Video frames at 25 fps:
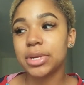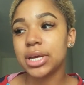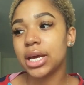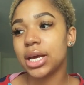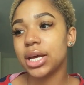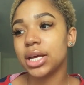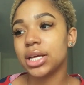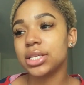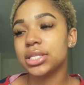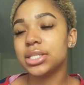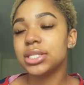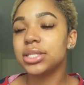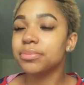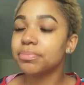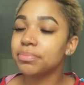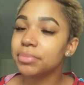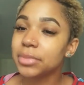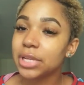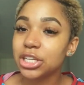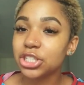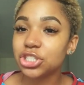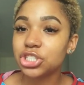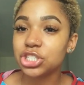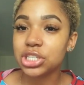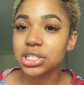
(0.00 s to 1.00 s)
because
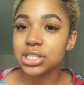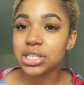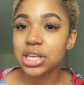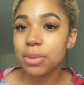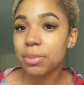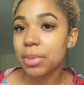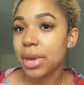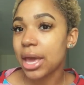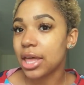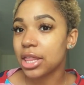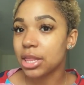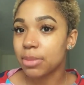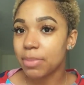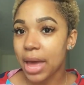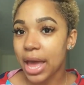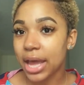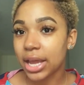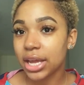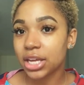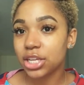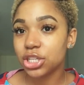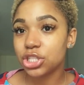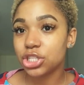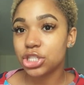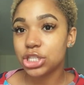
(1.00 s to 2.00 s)
it's just coming out of the
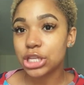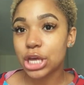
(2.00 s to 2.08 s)
package,